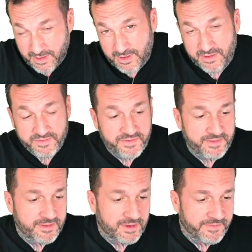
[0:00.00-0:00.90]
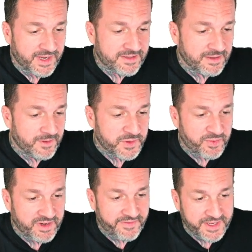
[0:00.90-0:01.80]
of, of nested loops
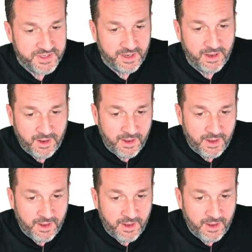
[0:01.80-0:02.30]
prefetching.